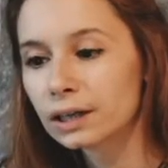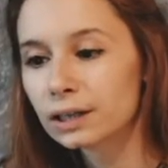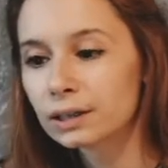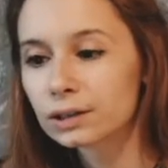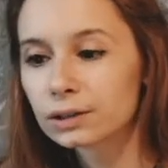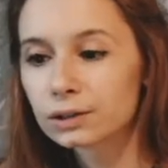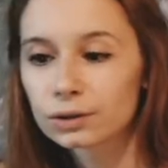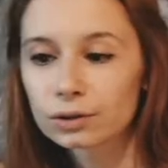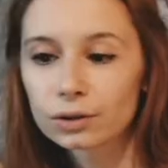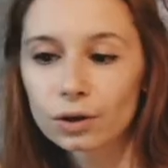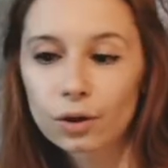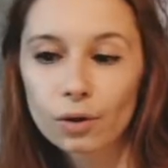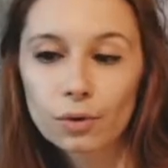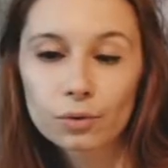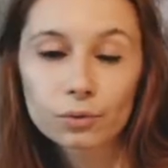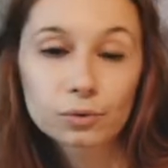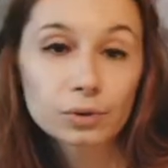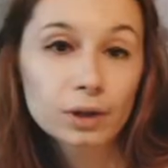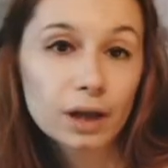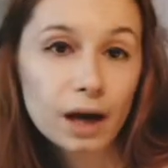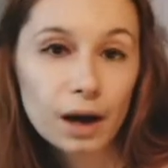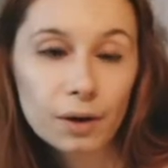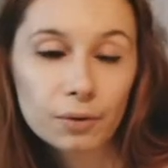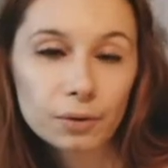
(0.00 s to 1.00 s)
So
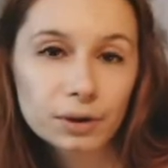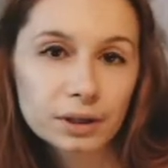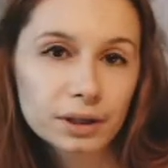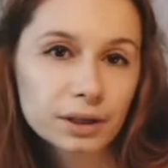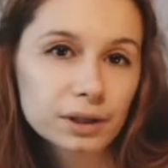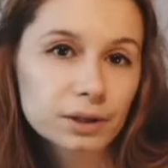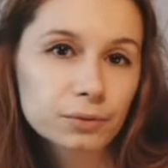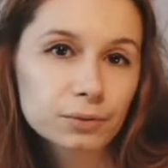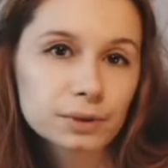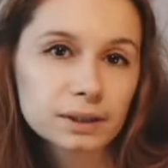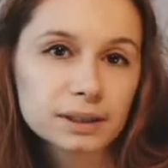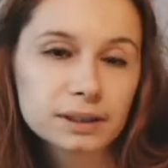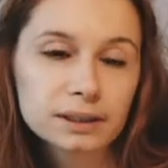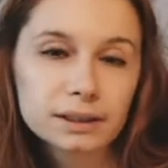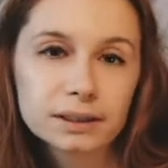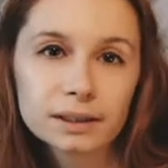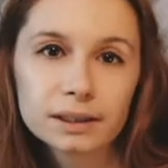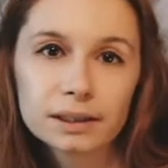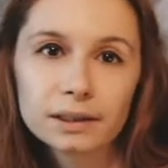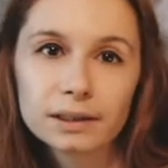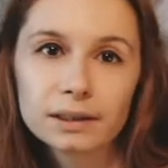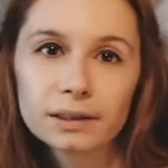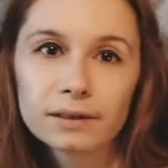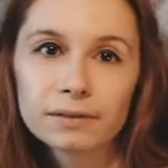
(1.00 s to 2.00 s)
now here we
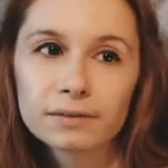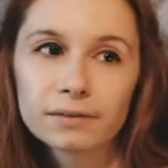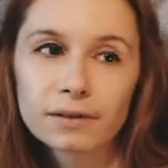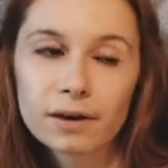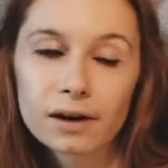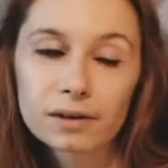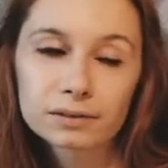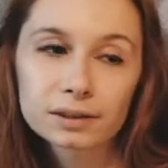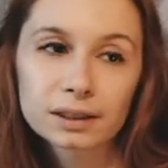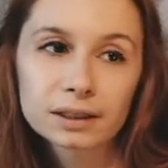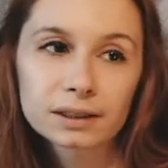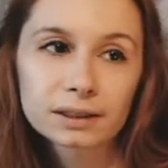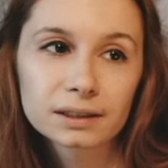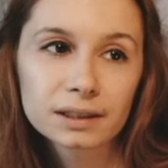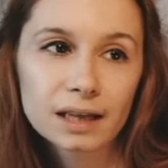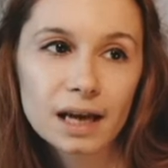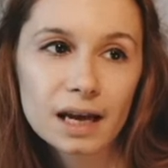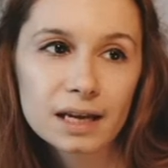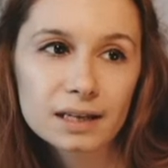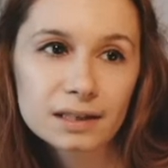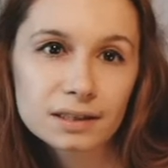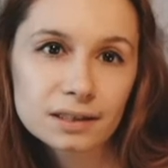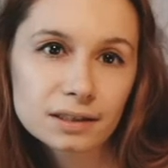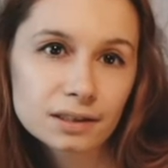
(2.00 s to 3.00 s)
see Valda's
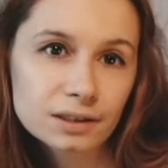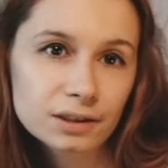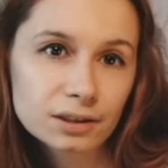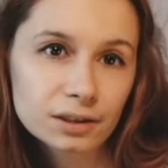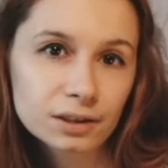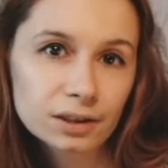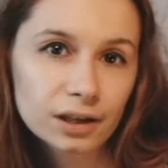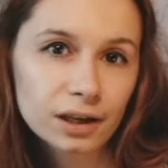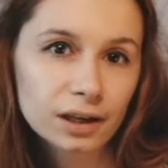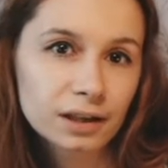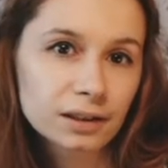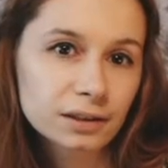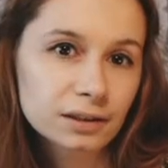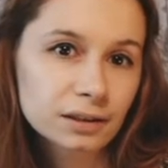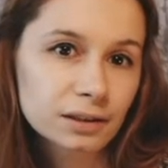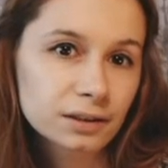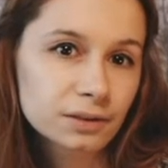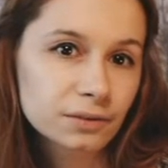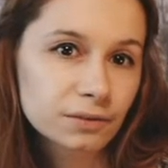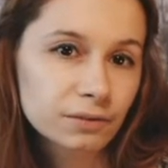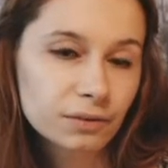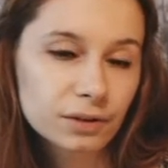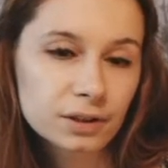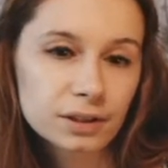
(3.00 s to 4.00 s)
answer and
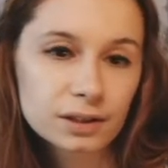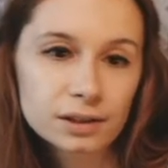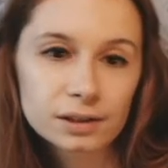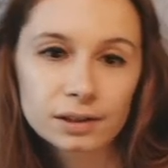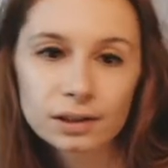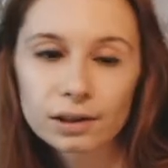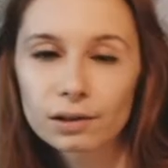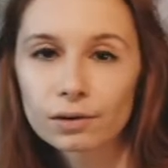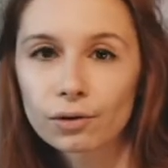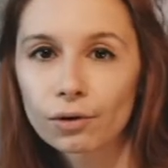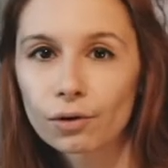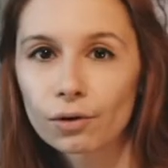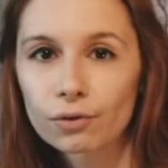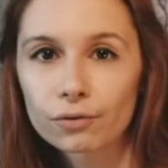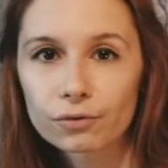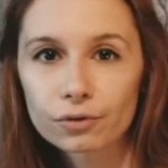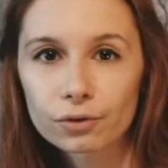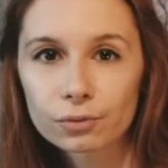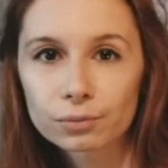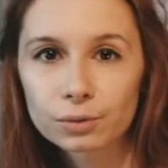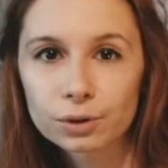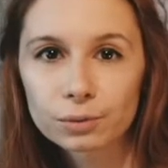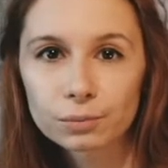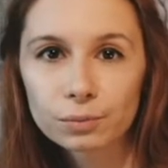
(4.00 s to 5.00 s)
it fits the lore
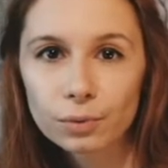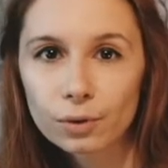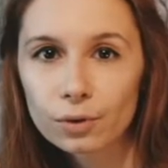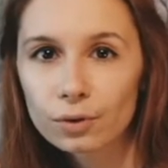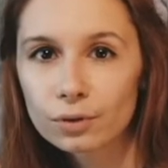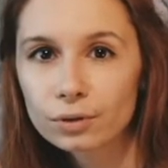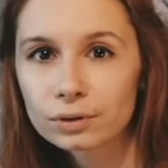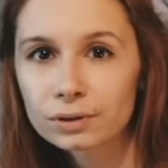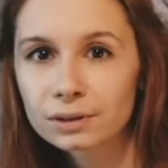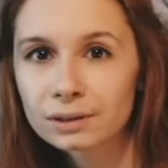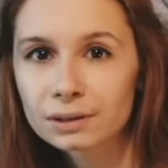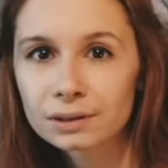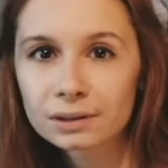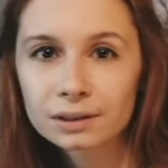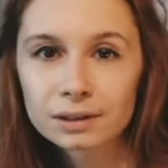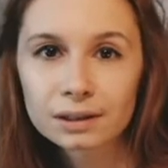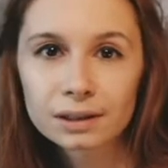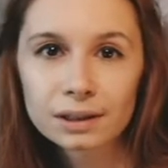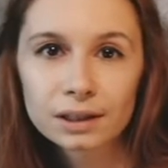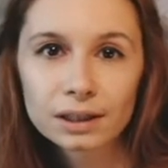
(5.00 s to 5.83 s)
from the books.